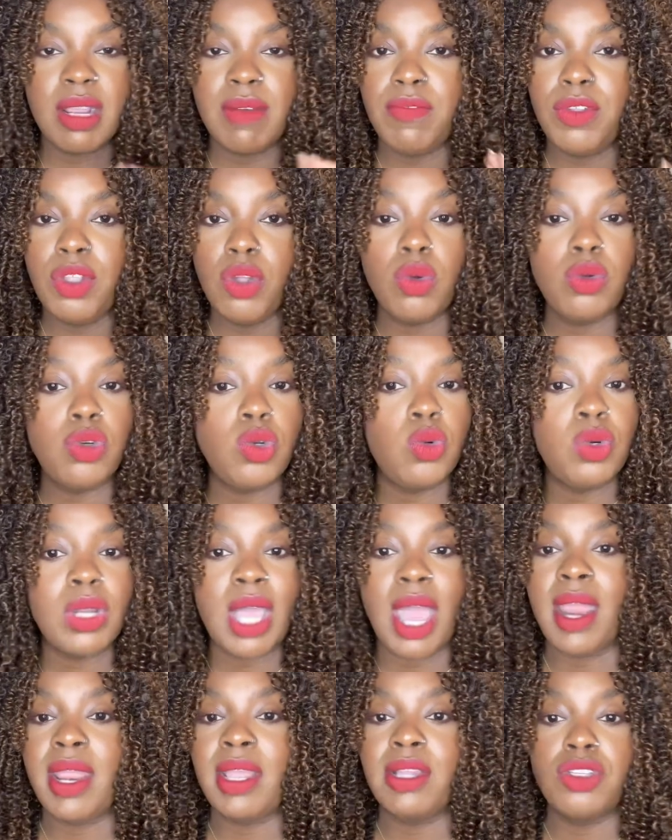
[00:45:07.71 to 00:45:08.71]
And if you do
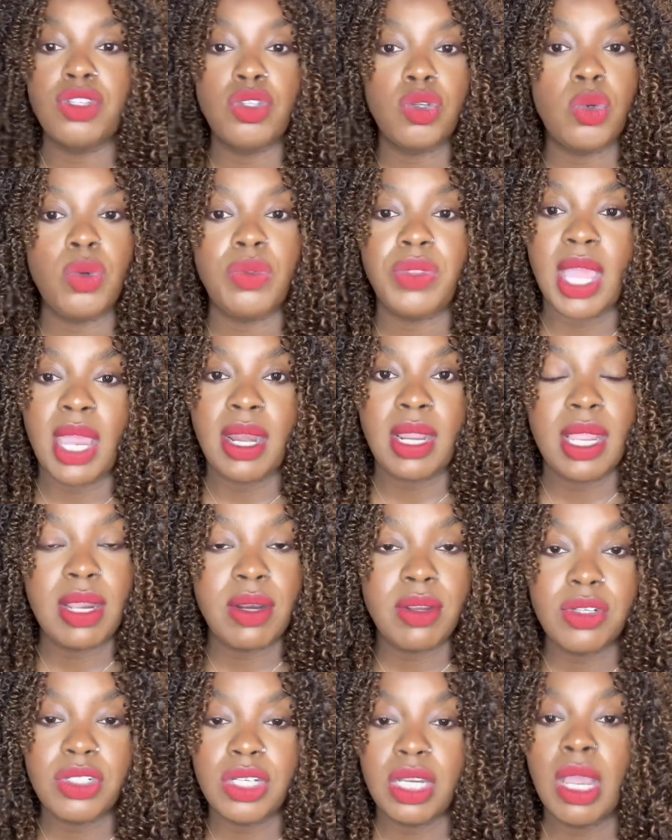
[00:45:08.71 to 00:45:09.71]
not exude that
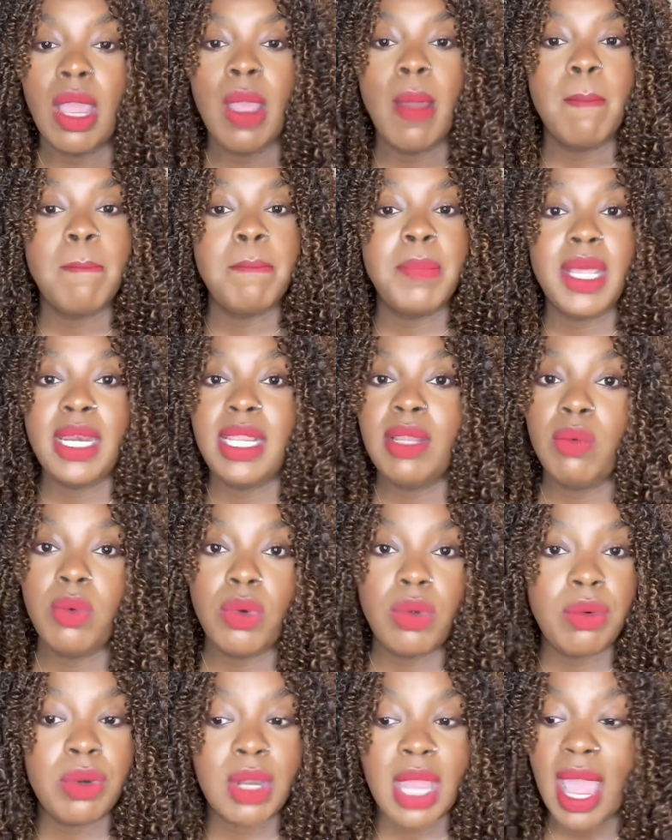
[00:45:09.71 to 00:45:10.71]
energy, money
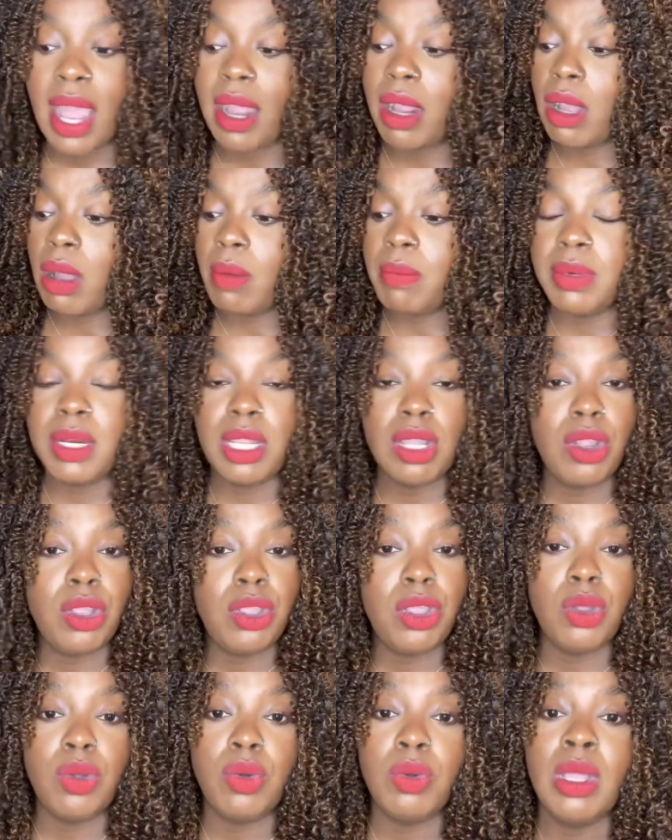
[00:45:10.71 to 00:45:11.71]
will not come near
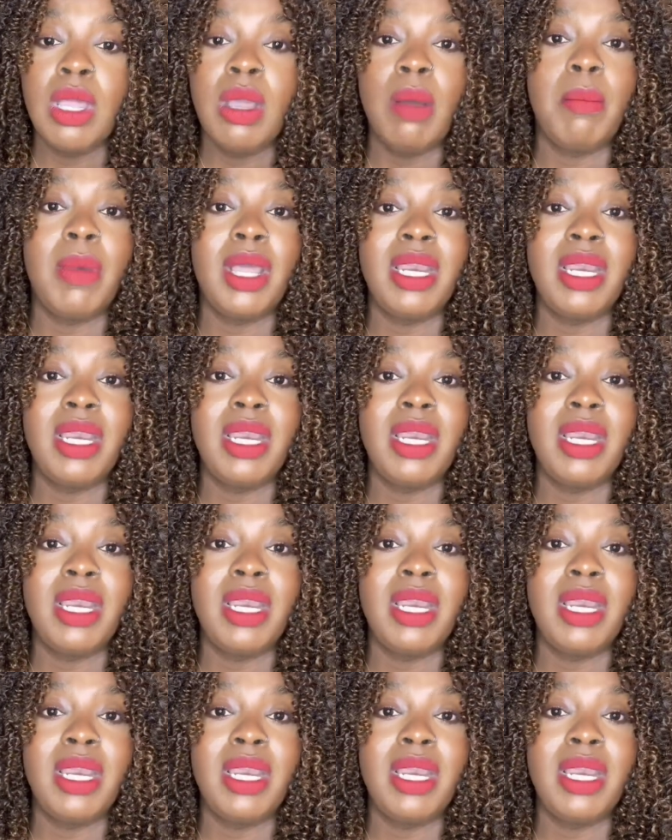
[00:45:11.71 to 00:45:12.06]
you.